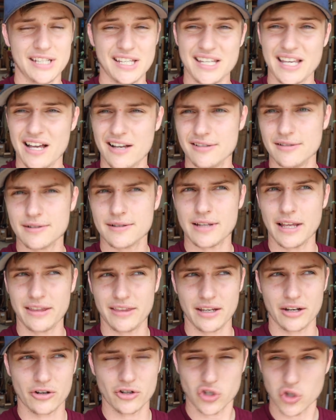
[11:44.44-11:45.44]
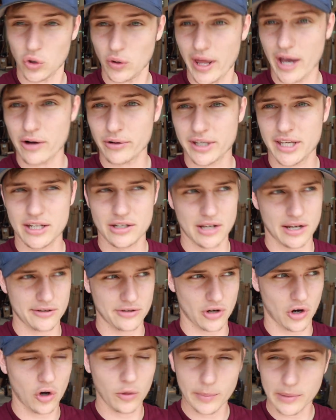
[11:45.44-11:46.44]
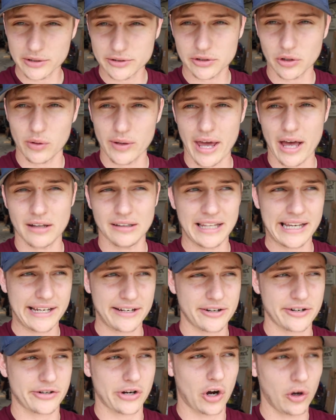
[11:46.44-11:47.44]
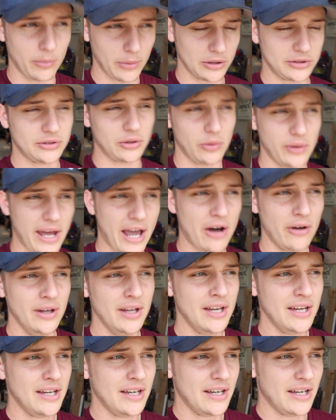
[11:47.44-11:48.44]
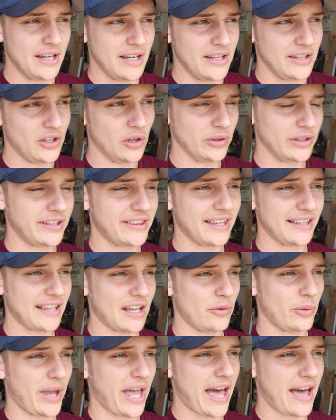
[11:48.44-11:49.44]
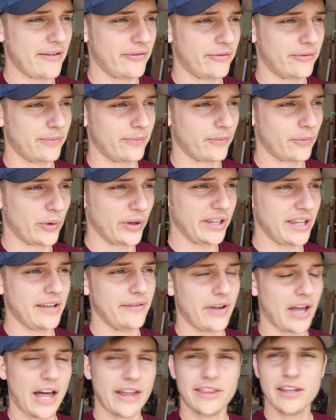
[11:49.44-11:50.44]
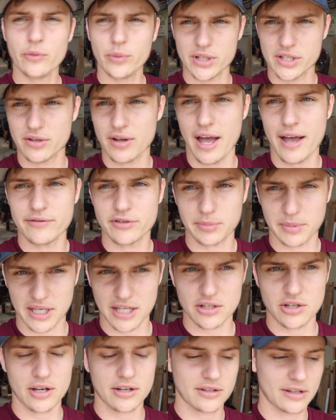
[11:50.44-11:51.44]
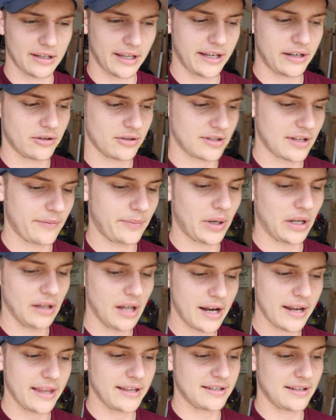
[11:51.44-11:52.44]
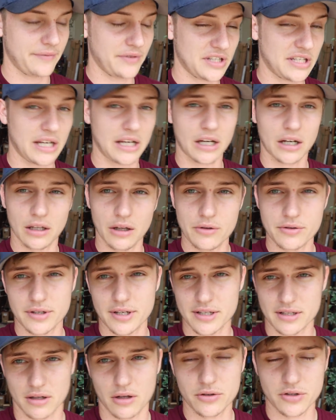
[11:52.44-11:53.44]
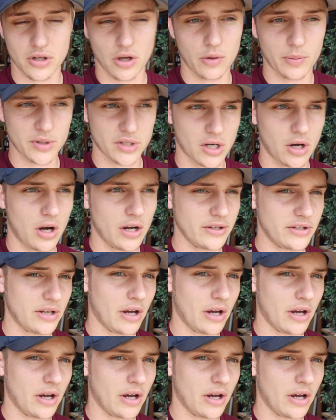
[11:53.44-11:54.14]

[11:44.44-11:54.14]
Decals, I think, are sold out. Keychains are almost sold out. Lanyards are almost sold out. The only thing that we have really available, I think we still have some keychains and lanyards stuff, but a lot of that stuff is getting close. It's close to almost gone.